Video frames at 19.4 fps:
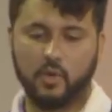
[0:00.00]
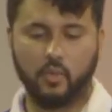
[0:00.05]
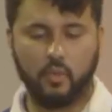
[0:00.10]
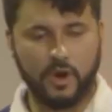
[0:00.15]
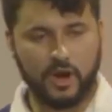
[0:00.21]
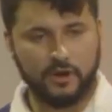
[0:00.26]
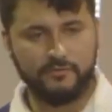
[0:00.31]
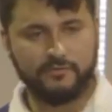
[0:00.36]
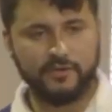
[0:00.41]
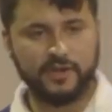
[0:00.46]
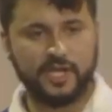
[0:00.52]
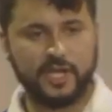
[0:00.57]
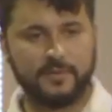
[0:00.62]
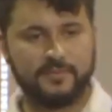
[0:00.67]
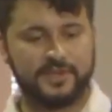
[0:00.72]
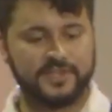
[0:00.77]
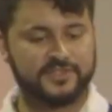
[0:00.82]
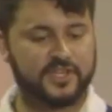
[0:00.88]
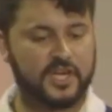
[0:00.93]
where
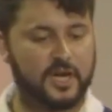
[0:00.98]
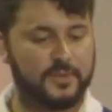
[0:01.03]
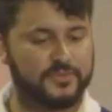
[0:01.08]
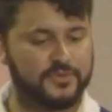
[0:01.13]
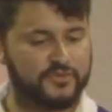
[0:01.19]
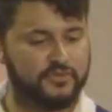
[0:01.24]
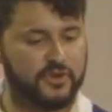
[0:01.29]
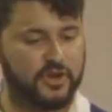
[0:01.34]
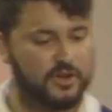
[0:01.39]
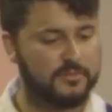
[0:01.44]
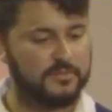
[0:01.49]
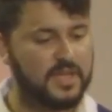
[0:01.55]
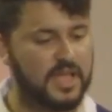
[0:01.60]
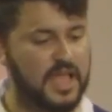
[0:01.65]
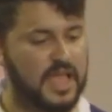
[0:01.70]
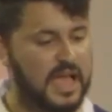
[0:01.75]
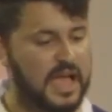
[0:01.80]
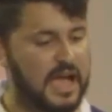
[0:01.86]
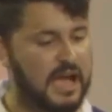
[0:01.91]
forgiveness comes from,
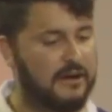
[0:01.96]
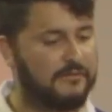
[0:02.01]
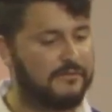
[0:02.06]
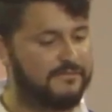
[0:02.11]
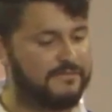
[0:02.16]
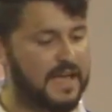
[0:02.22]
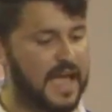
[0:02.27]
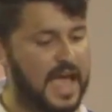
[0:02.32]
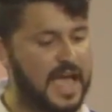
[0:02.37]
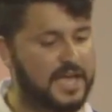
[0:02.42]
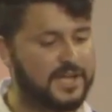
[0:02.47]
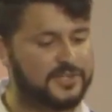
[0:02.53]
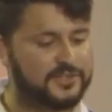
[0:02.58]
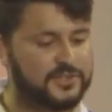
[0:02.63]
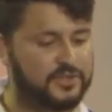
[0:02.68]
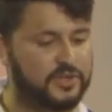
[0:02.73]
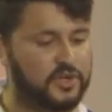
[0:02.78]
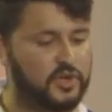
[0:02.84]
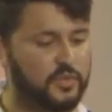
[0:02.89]
how
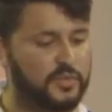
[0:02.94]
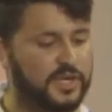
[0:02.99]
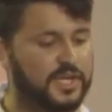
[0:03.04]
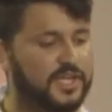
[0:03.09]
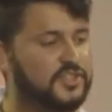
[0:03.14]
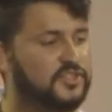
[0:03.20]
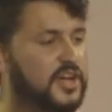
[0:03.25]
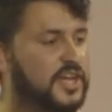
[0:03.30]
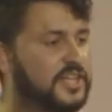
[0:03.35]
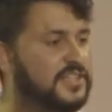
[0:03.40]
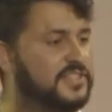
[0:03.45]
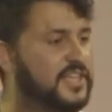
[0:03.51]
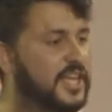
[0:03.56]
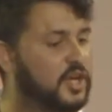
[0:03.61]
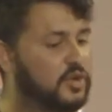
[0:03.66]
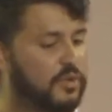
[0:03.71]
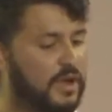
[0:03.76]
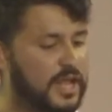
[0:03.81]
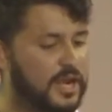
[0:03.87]
fast we can try to
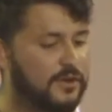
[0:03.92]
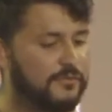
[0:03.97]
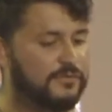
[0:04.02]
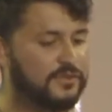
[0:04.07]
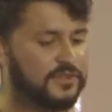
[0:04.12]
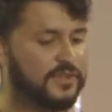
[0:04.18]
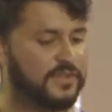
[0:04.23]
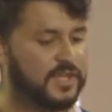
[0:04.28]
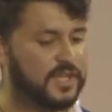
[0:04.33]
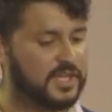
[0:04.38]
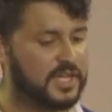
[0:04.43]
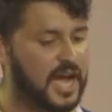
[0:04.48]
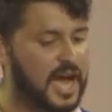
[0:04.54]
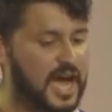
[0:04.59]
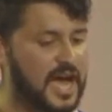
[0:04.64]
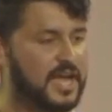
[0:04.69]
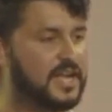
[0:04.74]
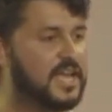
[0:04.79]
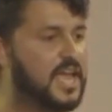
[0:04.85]
take credit for something
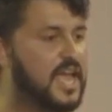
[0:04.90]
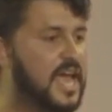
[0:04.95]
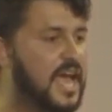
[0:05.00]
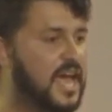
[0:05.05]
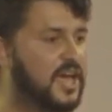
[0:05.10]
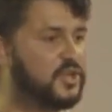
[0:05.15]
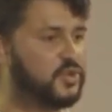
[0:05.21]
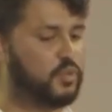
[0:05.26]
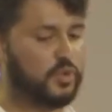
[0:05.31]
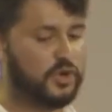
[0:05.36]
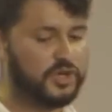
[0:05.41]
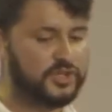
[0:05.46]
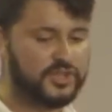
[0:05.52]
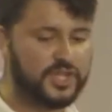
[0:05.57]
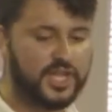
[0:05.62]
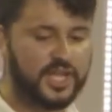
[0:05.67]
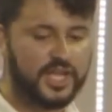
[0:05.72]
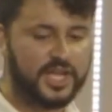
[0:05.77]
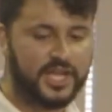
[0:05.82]
God has
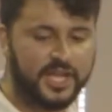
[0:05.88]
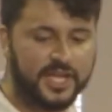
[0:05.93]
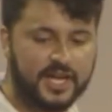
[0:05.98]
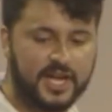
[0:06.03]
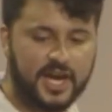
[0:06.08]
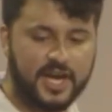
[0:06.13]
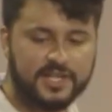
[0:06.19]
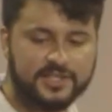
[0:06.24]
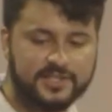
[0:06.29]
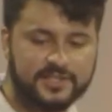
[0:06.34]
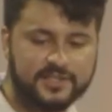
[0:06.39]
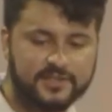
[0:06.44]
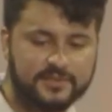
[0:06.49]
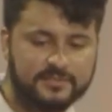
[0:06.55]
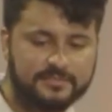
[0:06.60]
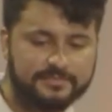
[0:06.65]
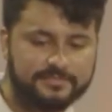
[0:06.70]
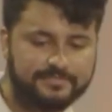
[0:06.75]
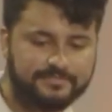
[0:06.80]
worked in
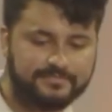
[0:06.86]
us.